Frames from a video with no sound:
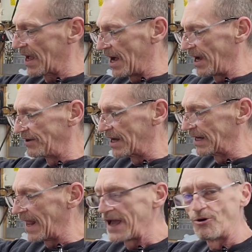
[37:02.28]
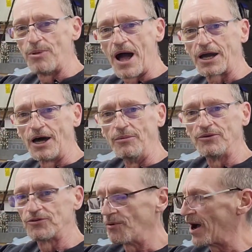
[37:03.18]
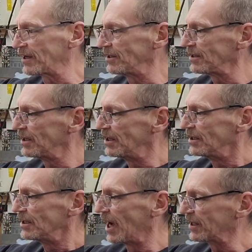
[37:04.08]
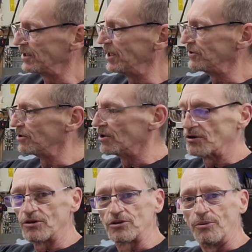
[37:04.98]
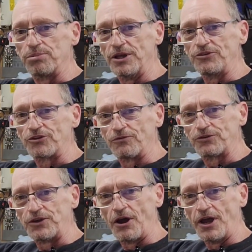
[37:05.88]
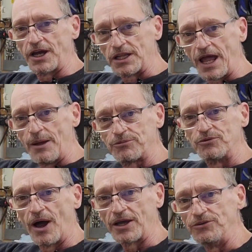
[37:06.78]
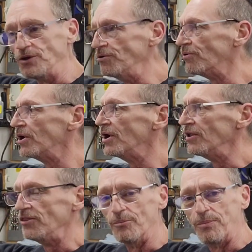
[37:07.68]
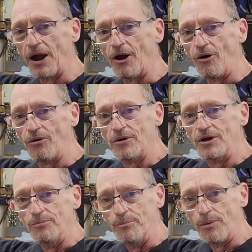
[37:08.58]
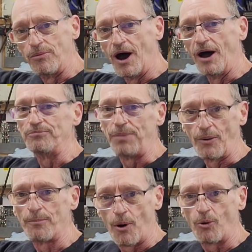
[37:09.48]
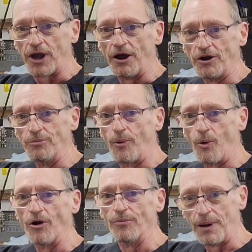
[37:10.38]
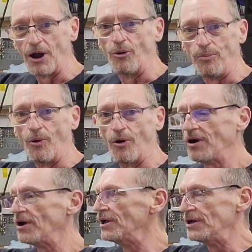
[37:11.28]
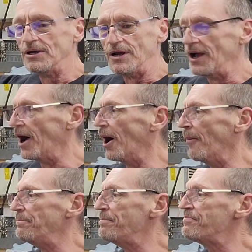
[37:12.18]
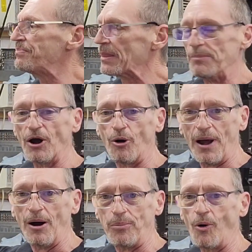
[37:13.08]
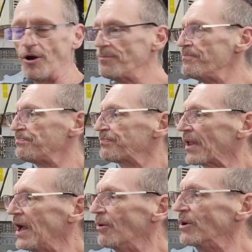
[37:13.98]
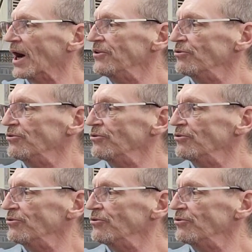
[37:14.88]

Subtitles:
I got an angle block coming, so I can get the complete surface area clamped, so I can do the barrel bolt carrier bore, barrel bore, barrel mount bore, and we got to